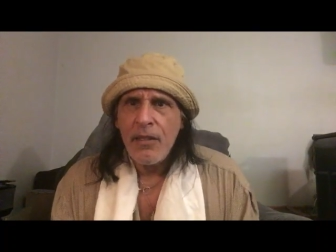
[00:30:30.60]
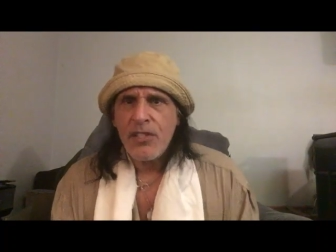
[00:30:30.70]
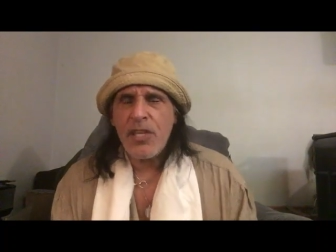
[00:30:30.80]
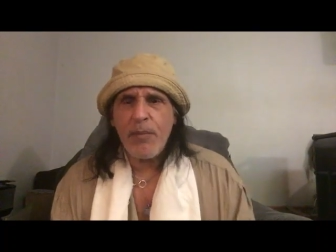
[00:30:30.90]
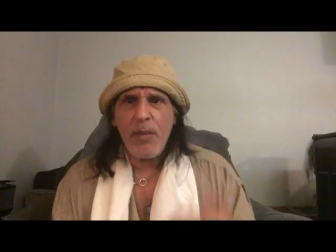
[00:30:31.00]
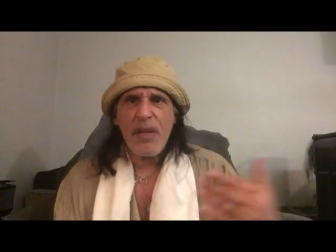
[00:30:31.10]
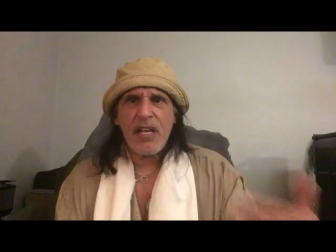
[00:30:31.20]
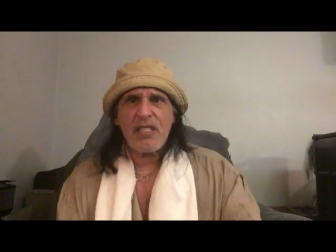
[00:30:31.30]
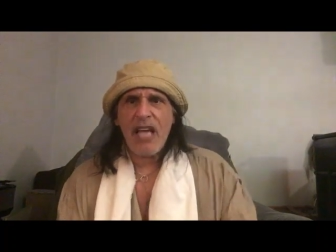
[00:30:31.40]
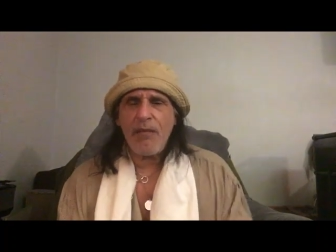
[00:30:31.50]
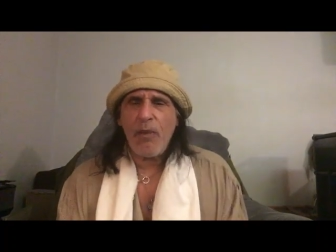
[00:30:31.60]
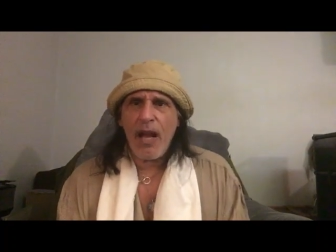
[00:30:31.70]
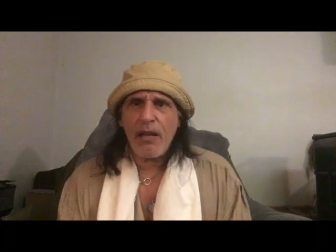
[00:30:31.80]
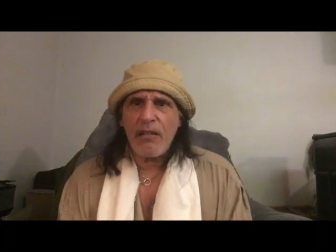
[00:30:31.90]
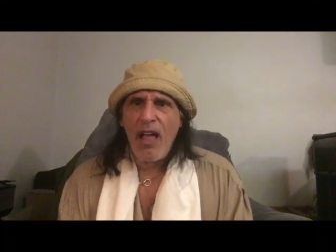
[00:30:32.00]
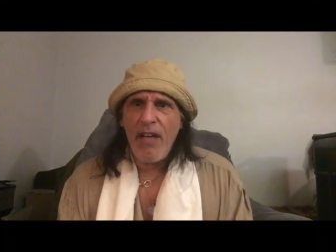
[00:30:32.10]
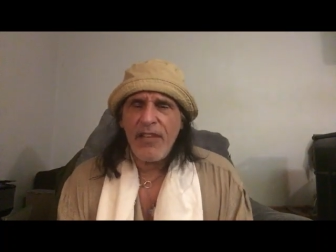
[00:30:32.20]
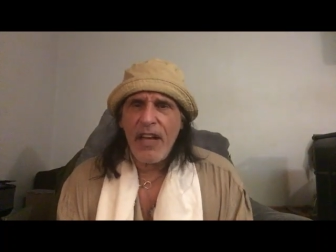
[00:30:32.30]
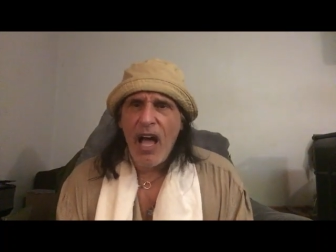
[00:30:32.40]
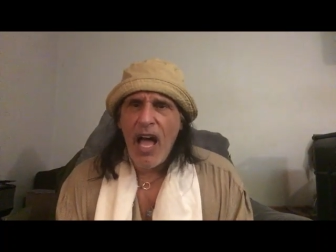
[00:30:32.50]
Simply because I want to love
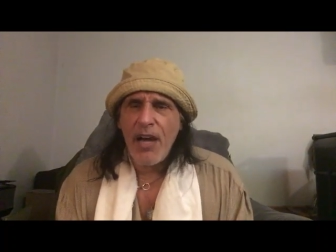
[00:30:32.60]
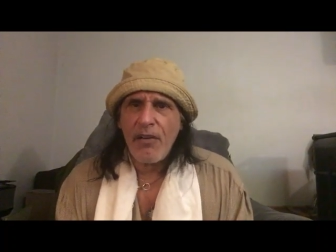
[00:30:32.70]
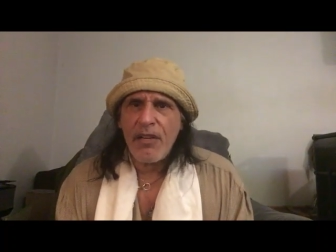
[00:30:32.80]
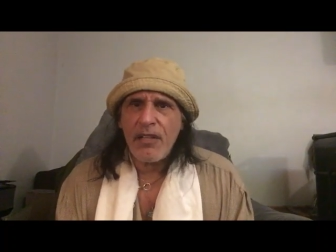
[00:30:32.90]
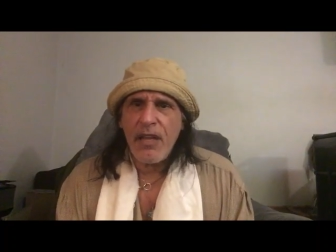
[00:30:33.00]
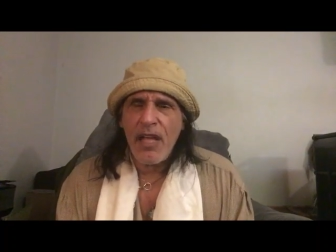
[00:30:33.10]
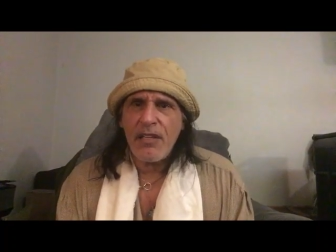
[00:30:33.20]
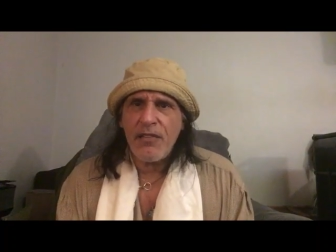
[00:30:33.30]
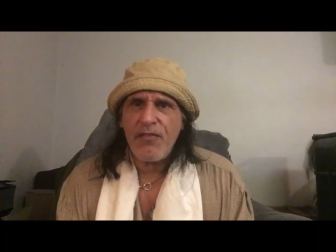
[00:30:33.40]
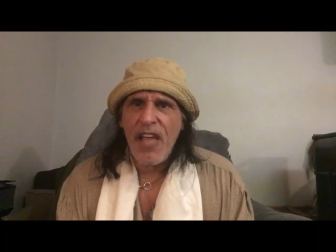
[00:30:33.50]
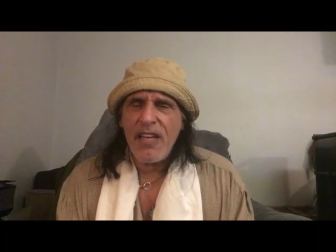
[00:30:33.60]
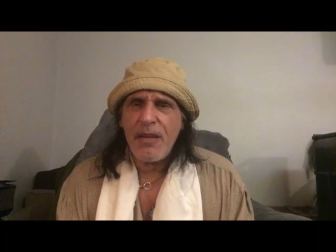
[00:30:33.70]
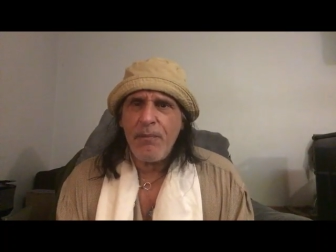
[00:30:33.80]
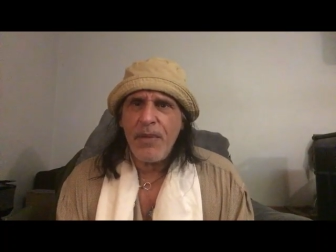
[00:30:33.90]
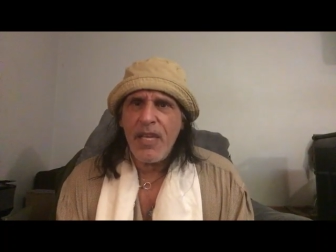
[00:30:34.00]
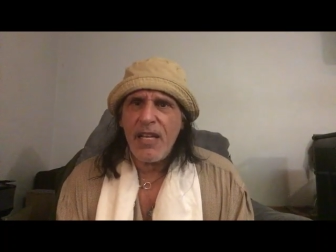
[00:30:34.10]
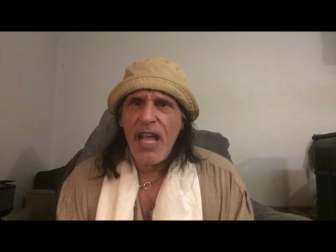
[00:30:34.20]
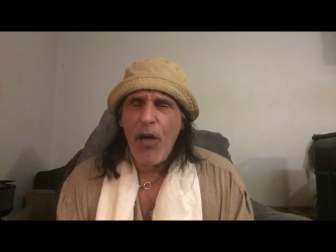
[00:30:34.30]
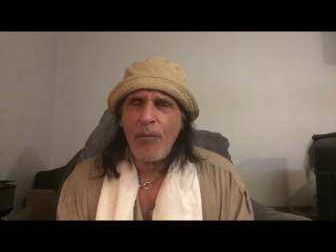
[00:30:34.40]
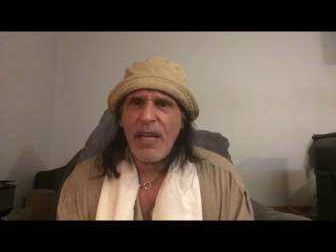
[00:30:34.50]
and honor and, and defend and be and
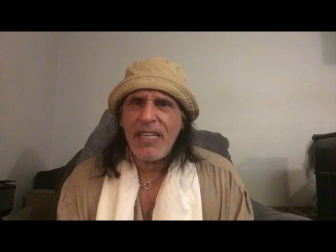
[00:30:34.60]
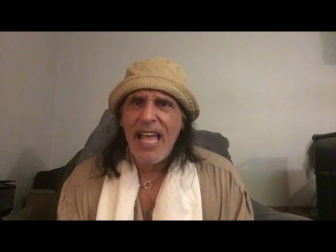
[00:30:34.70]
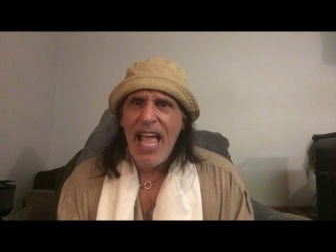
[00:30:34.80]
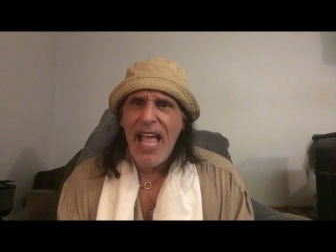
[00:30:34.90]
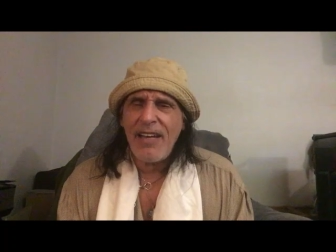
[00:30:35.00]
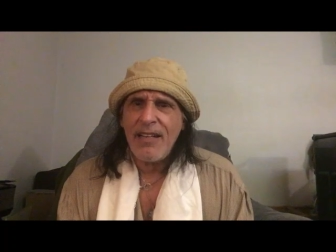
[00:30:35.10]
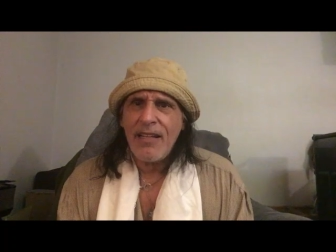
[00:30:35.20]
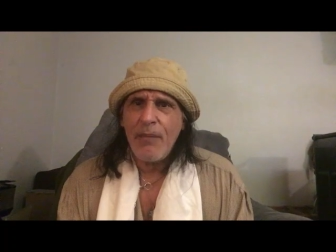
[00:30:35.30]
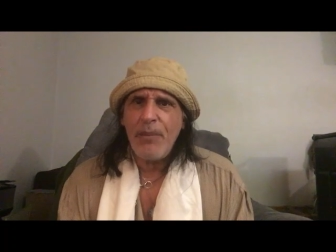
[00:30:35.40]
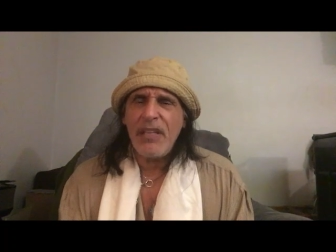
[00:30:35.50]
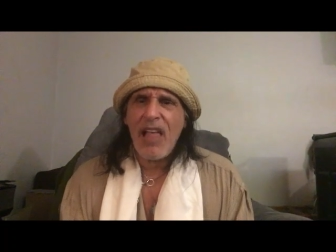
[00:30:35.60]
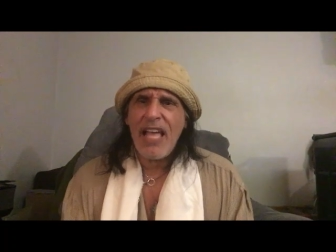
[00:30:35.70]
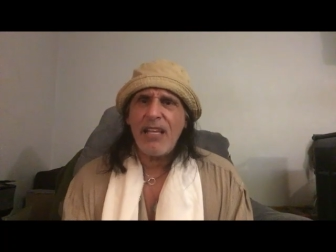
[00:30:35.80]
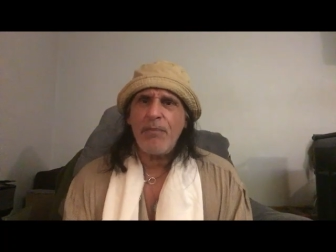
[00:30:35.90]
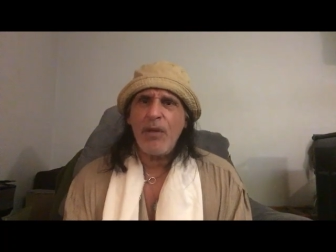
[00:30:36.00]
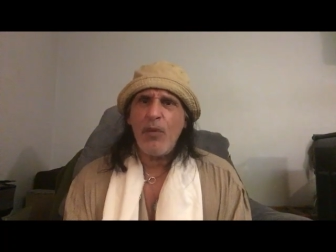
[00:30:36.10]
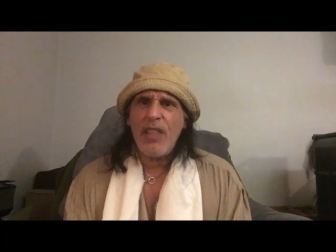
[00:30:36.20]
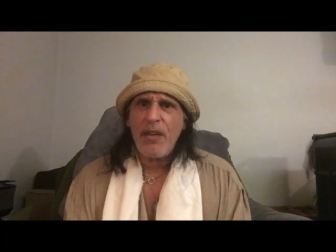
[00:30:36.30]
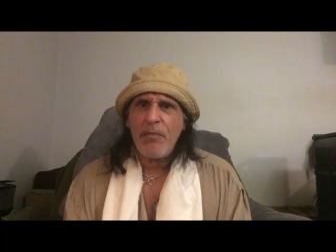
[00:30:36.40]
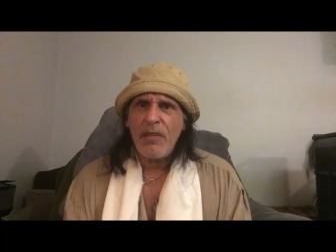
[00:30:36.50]
help my dad and be like and be
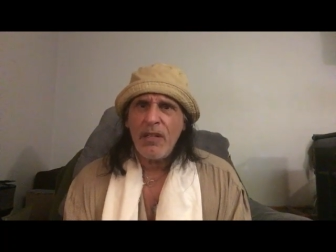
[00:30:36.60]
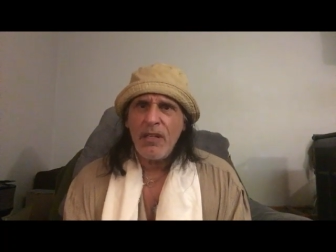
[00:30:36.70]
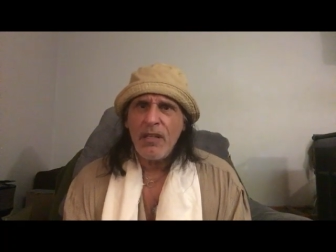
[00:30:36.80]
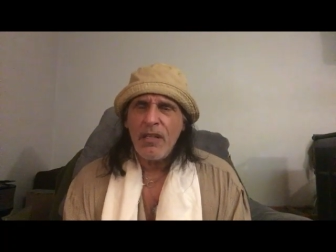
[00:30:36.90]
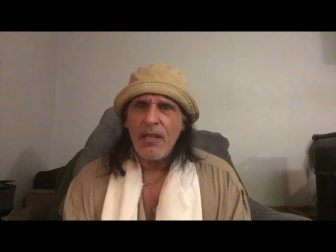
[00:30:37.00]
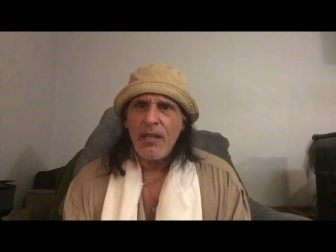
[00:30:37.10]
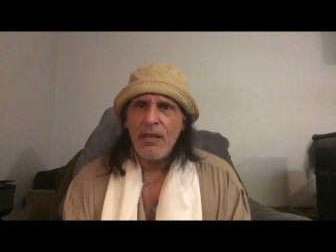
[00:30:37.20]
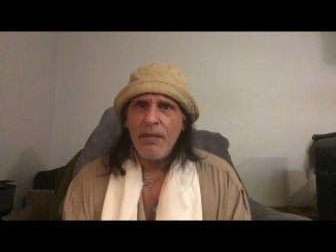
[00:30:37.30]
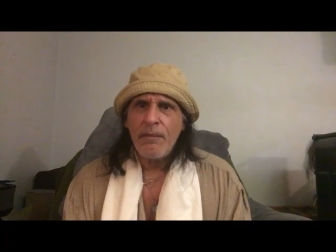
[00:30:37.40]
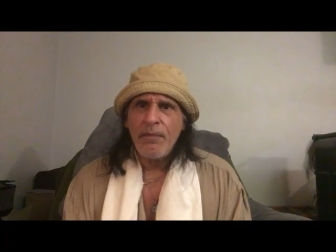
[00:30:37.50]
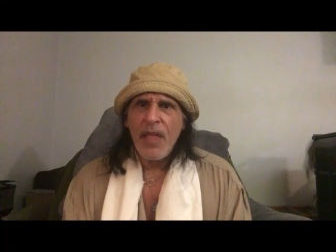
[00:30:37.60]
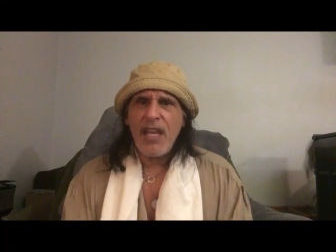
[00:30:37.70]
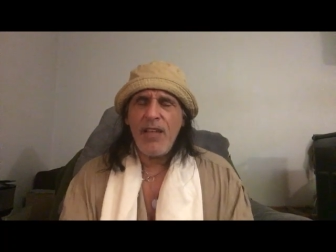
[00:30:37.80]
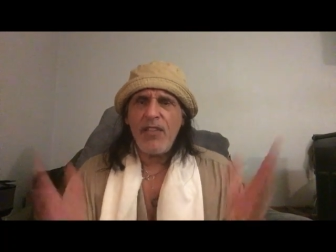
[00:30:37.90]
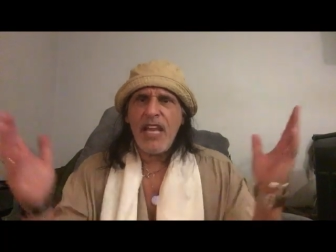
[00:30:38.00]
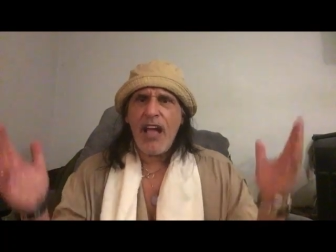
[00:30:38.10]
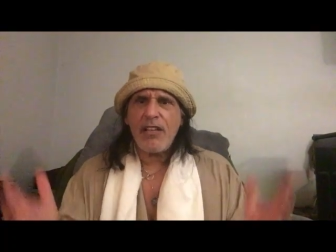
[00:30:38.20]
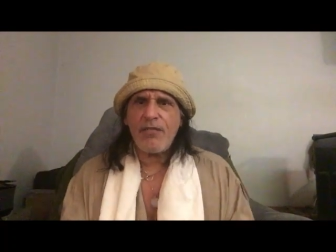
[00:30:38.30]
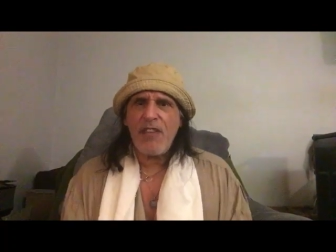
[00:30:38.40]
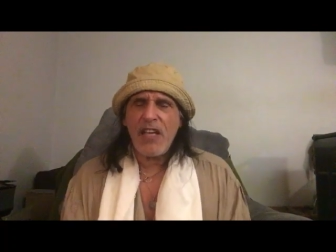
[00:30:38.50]
with him. And even now
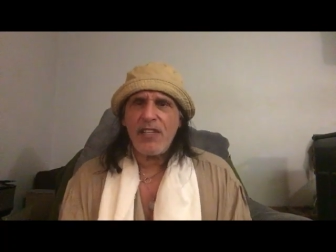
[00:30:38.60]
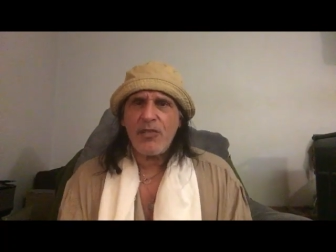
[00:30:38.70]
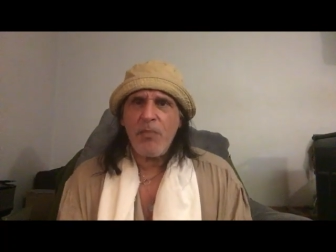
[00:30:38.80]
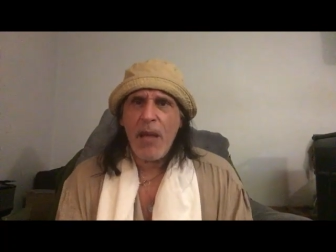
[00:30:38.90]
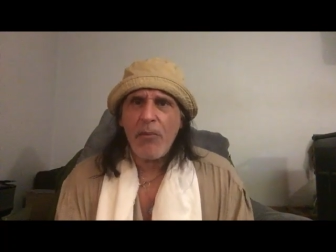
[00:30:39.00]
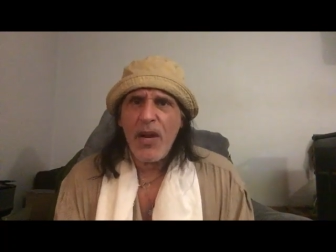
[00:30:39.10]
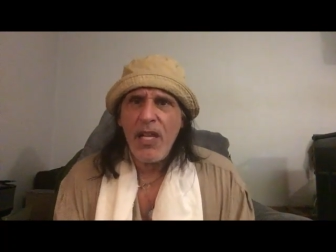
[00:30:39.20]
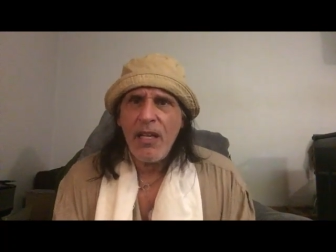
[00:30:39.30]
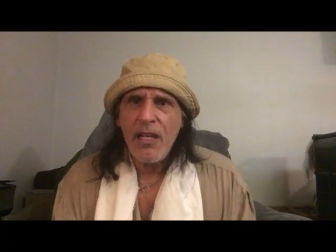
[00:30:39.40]
defend his memory